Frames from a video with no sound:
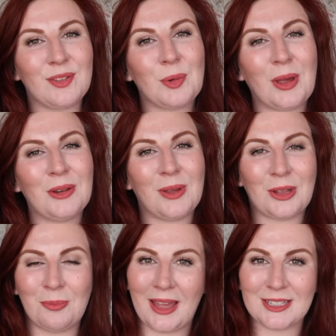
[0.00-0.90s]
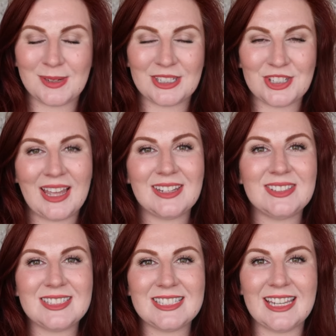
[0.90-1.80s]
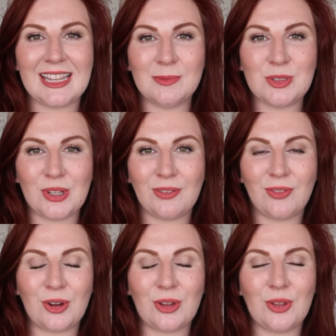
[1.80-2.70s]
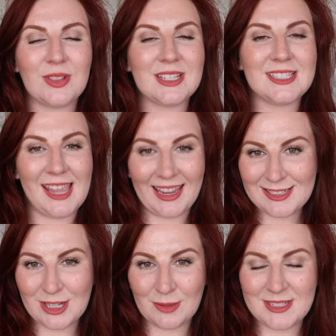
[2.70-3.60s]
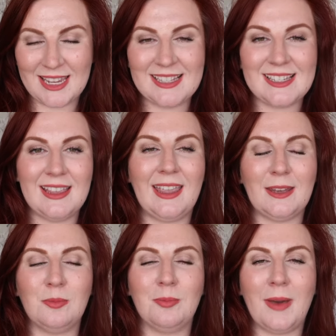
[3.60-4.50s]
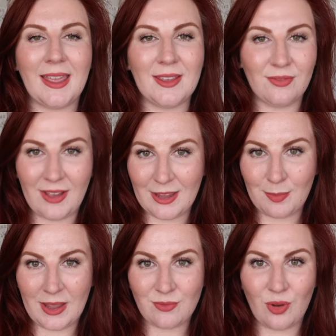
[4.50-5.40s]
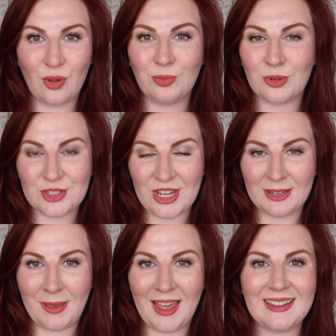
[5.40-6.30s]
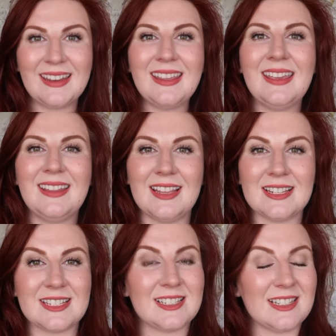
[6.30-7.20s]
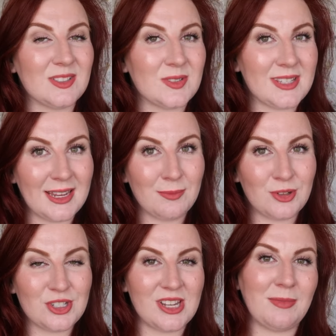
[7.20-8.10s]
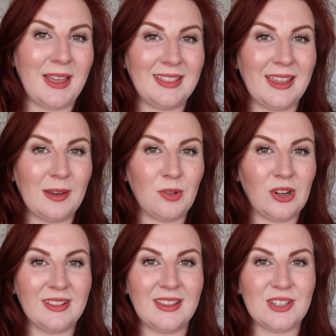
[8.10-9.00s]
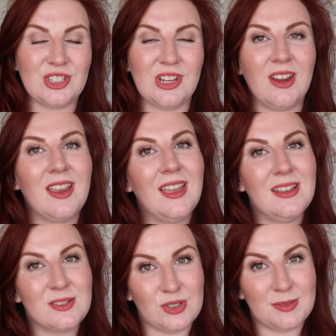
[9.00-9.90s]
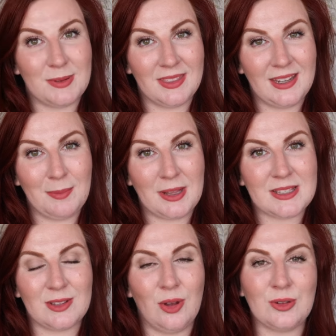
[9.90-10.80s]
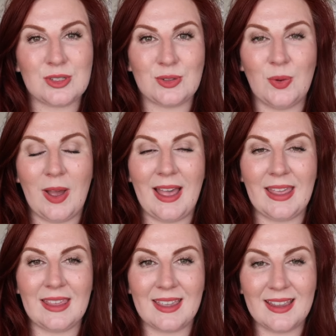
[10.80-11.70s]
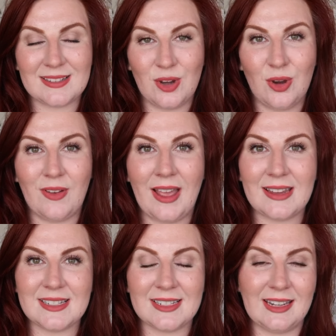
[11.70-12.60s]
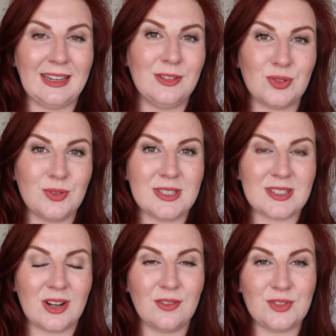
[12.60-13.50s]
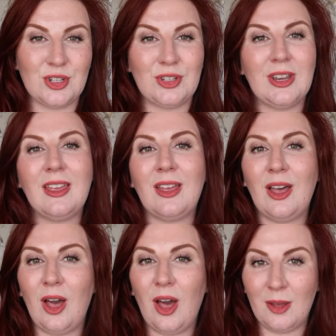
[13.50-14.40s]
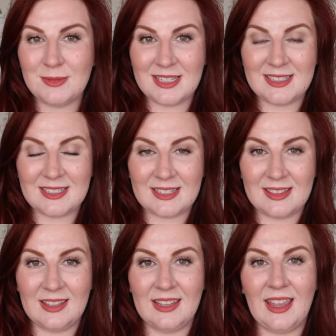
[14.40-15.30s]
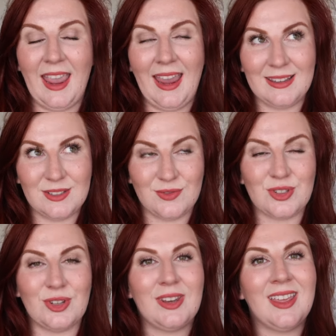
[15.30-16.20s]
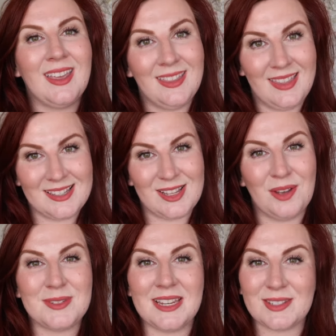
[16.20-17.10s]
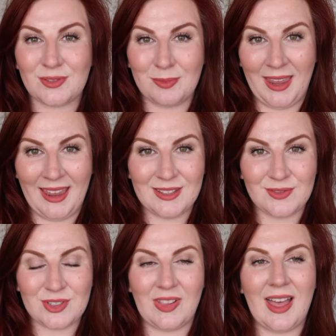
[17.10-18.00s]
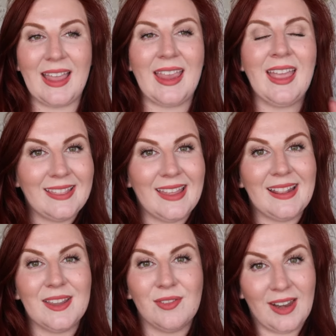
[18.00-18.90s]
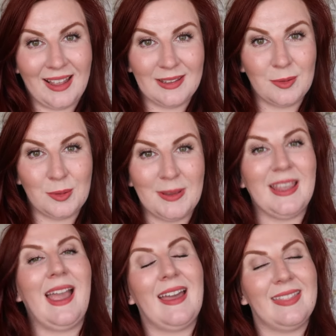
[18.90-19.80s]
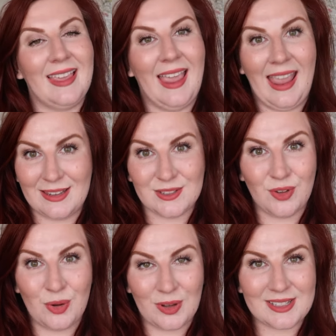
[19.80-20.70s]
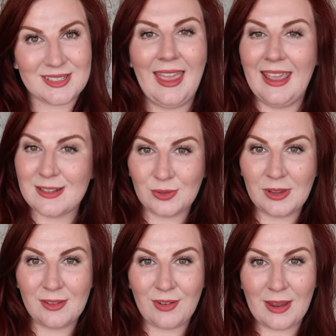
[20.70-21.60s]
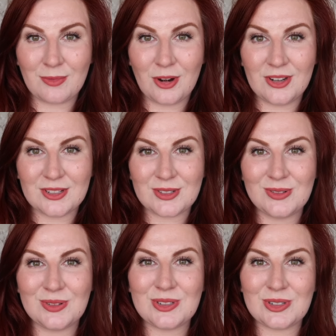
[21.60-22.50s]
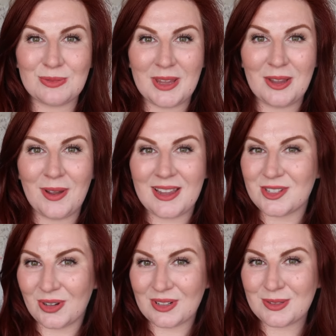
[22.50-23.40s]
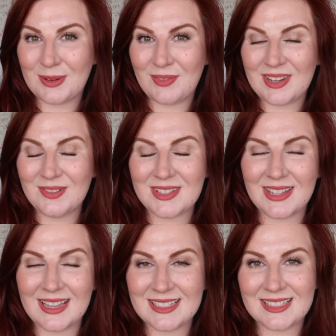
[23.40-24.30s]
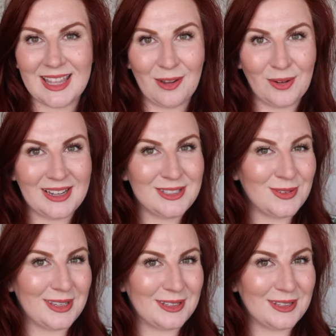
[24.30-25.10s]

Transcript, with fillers: everyone, welcome back to my channel. Today I'm doing for you the second update in my 5x4 project pan. This is a little side project pan that I'm running this year. It's going to be 3 months long, so I kicked off, I did an intro at the start of June, updated at the end of June. This update is from the end of July, and then the finale will be at the end of August. It is only the 5 products, so it should be quite a short and sweet video, so let's get on into